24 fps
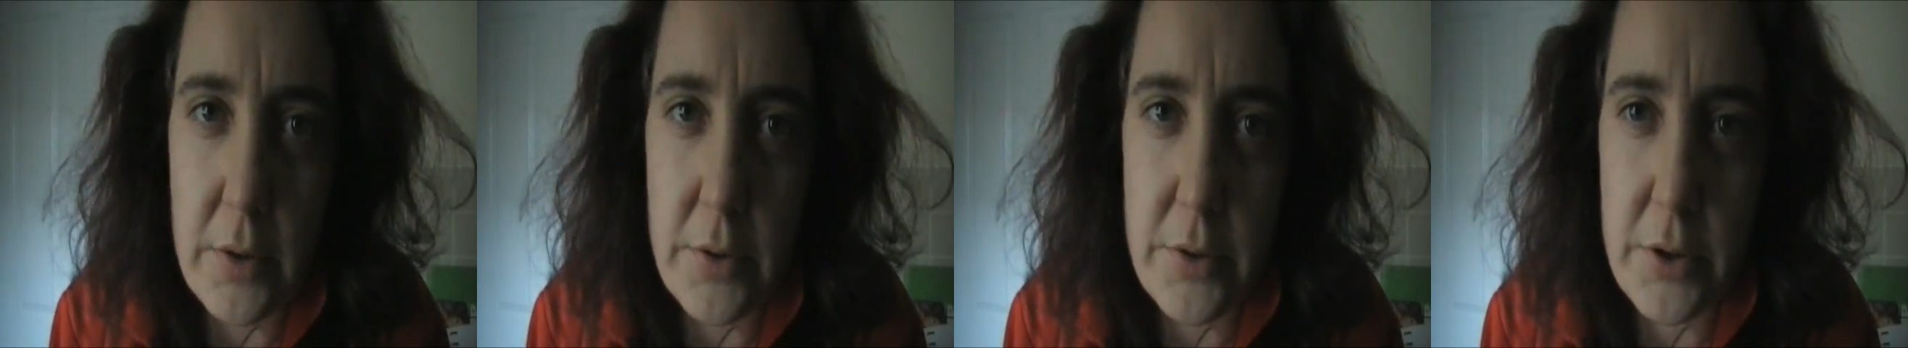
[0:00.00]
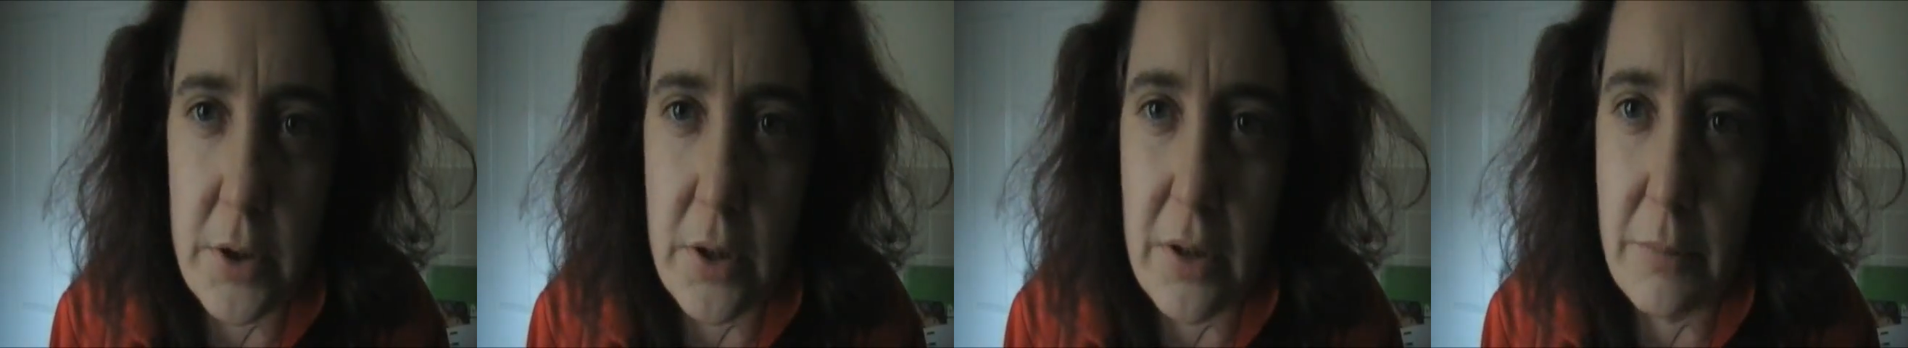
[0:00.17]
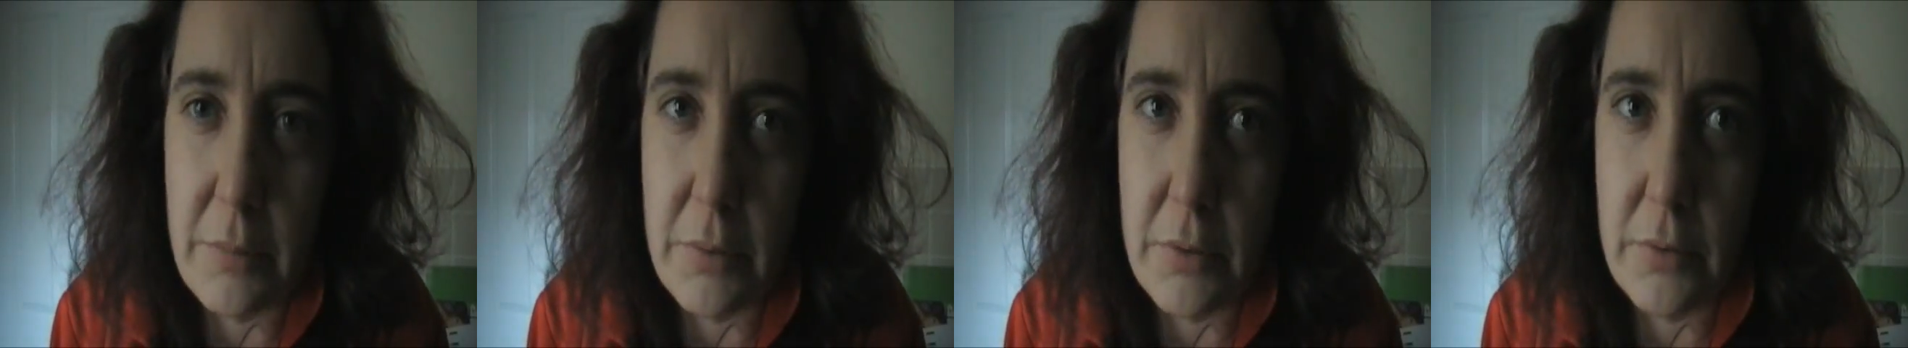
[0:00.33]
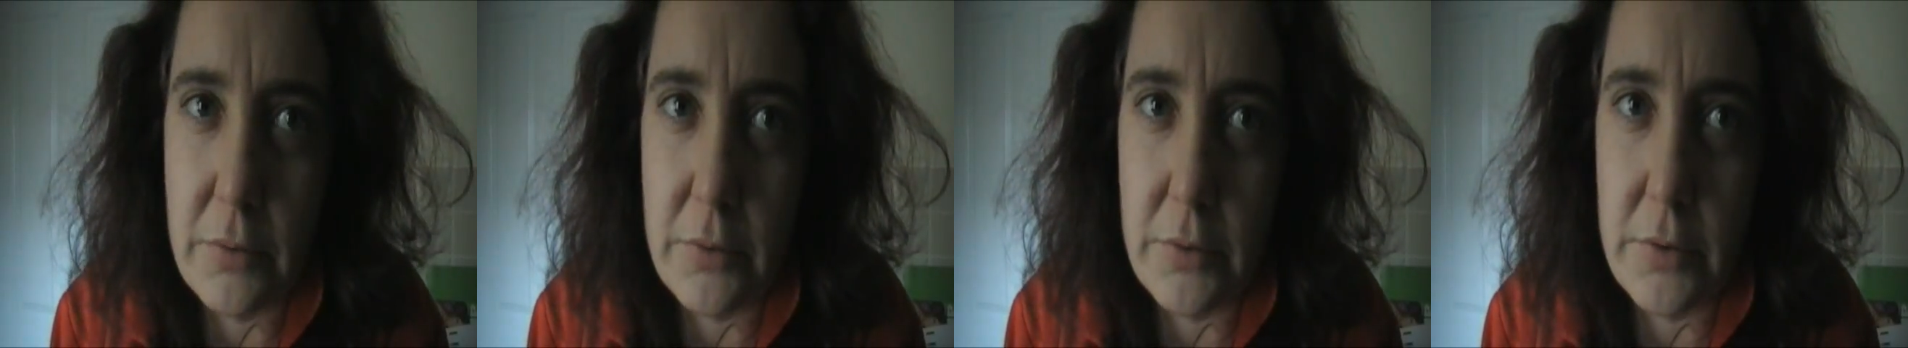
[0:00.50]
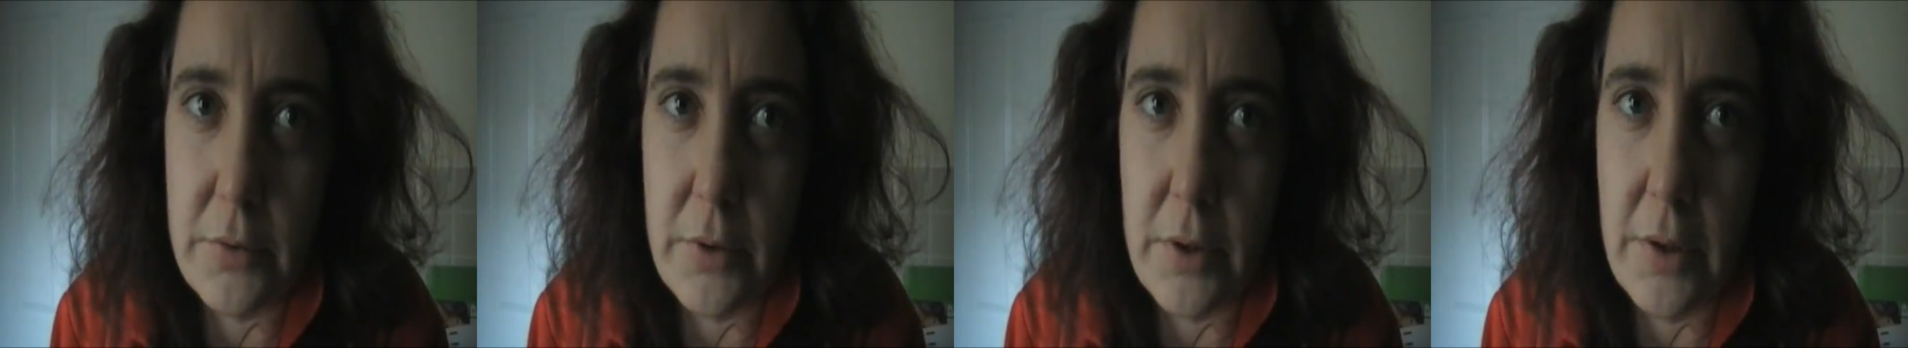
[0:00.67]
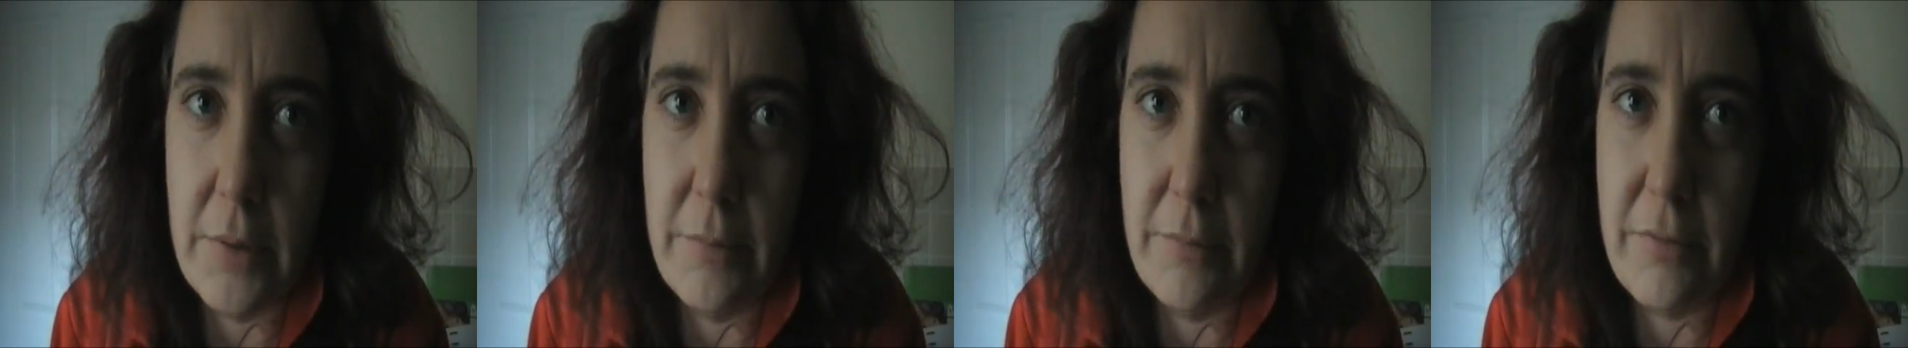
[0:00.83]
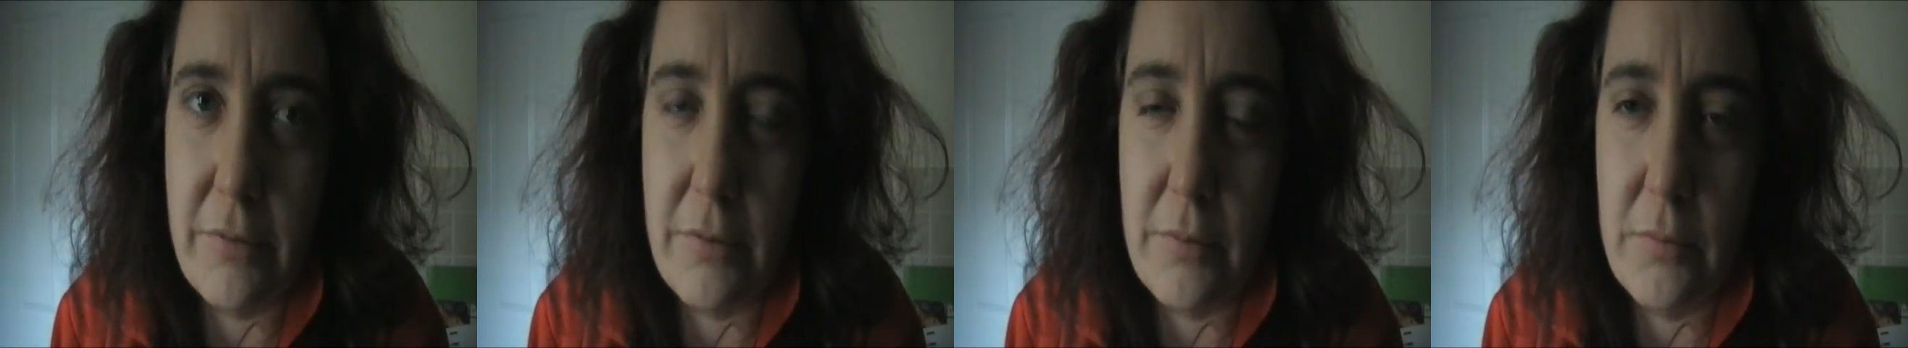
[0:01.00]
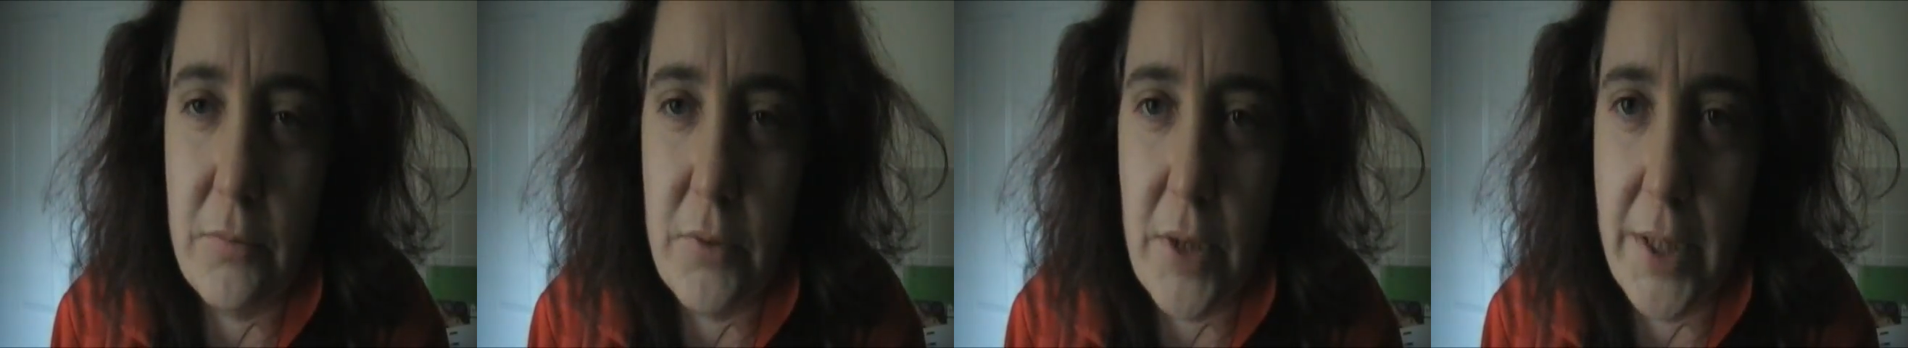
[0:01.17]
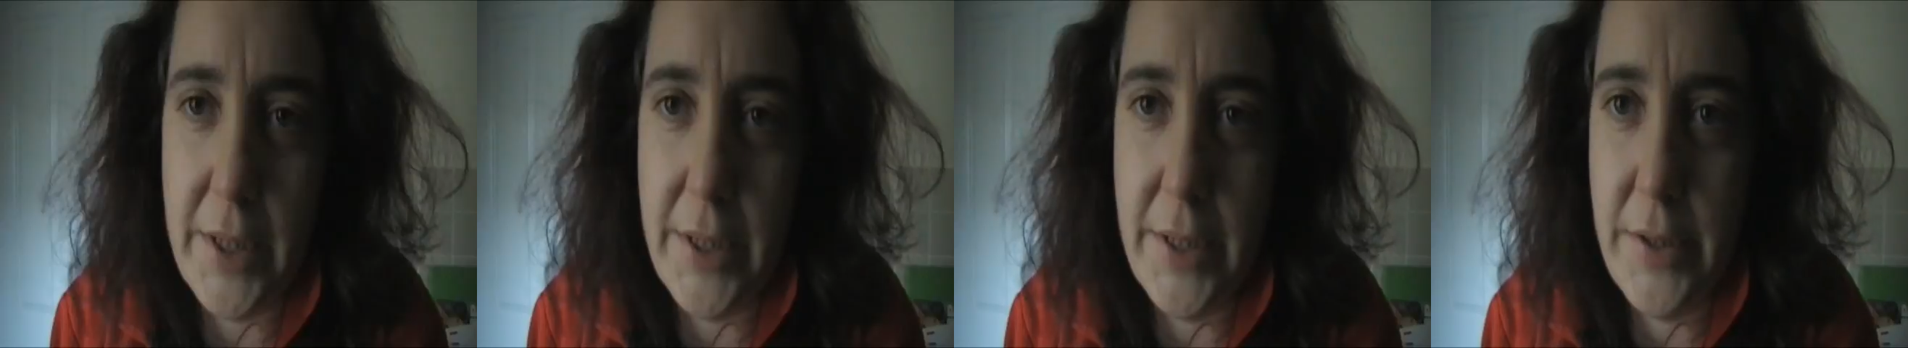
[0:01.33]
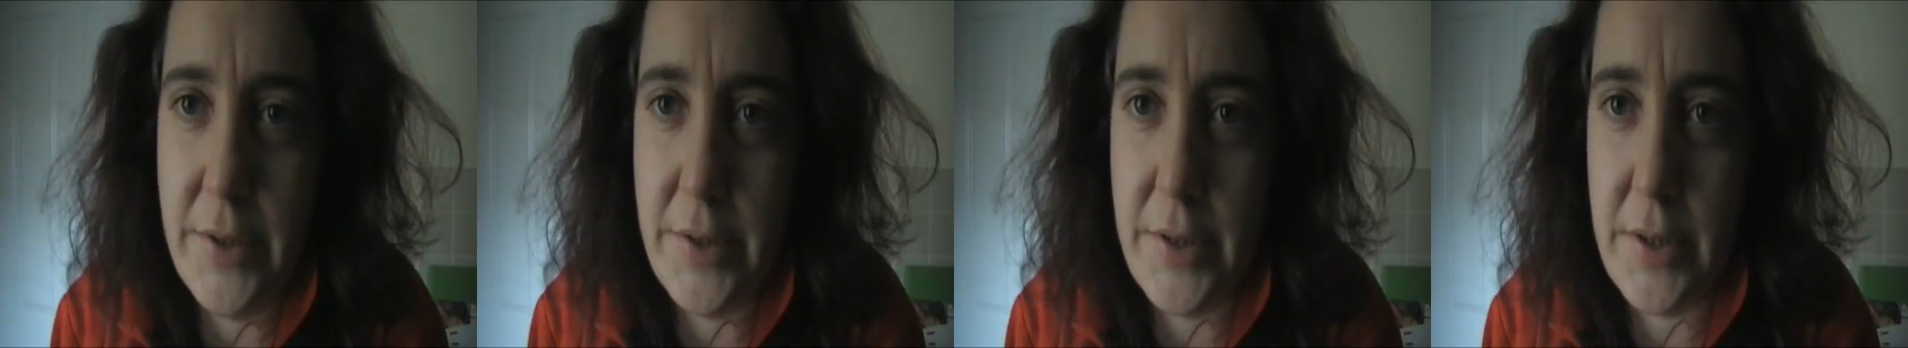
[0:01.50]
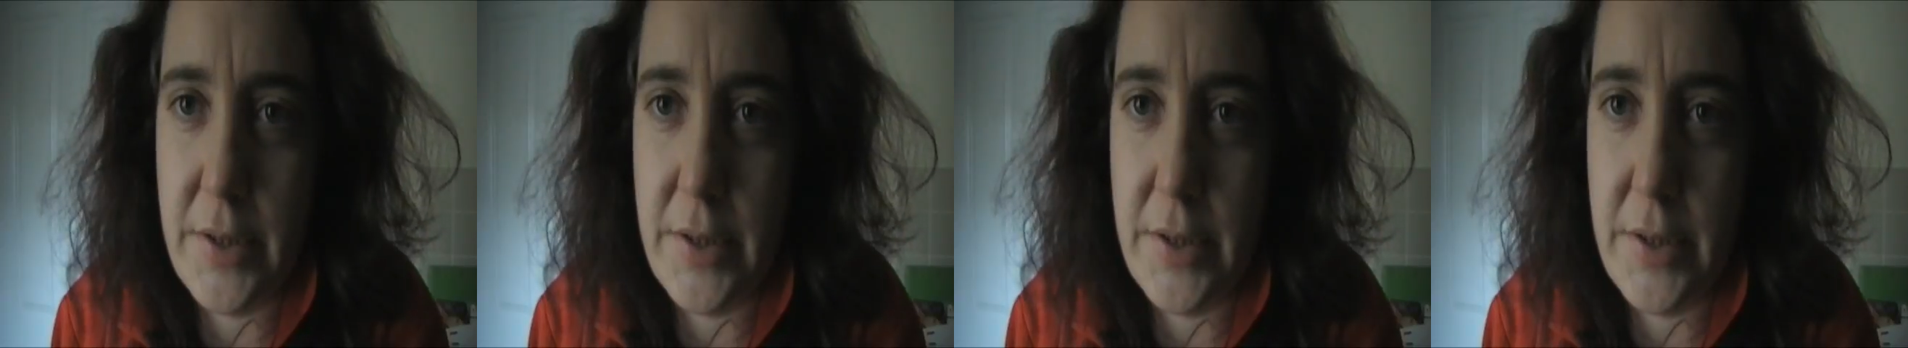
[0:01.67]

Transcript: samples from rains,